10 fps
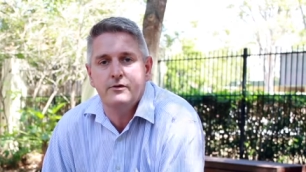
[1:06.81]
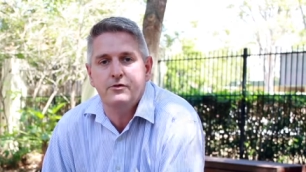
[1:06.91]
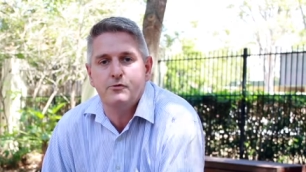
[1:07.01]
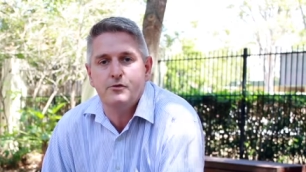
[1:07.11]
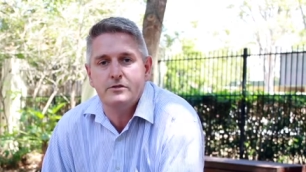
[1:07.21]
for
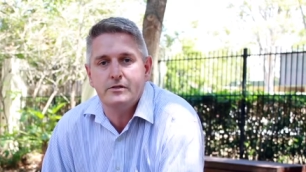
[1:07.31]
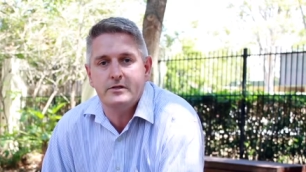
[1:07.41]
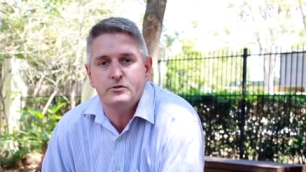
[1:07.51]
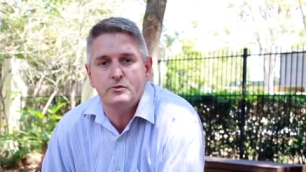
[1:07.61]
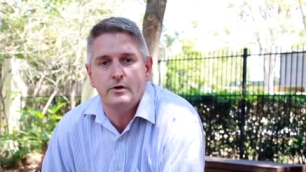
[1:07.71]
the
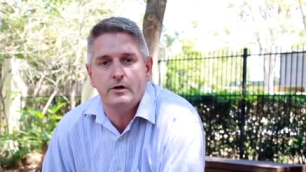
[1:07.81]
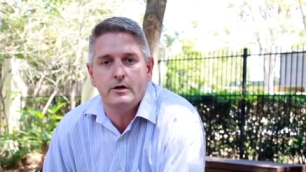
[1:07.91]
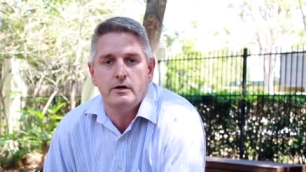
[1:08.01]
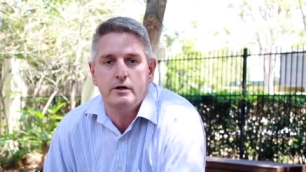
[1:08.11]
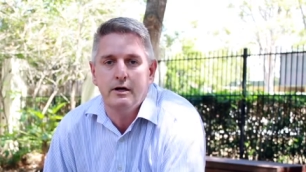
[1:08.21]
residents
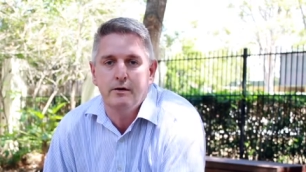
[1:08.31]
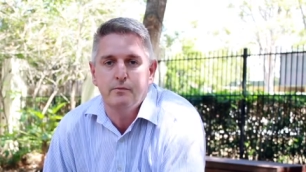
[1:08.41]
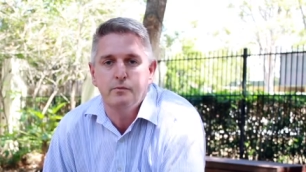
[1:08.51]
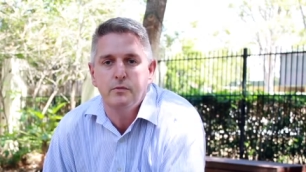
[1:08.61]
where um,